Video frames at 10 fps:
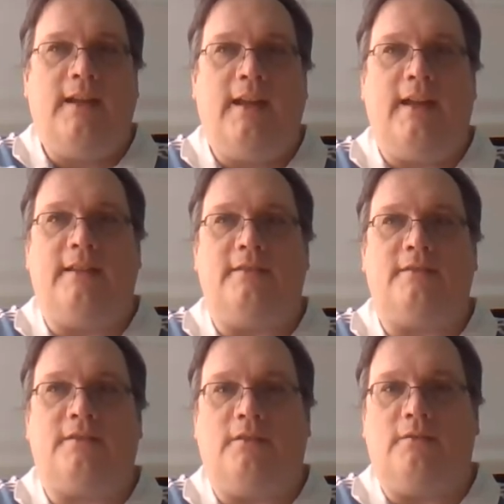And
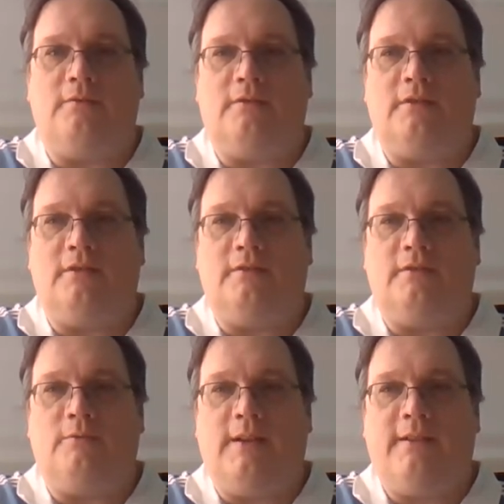so
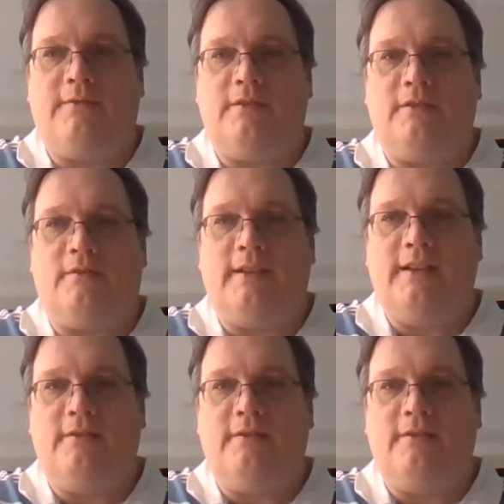to whatever degree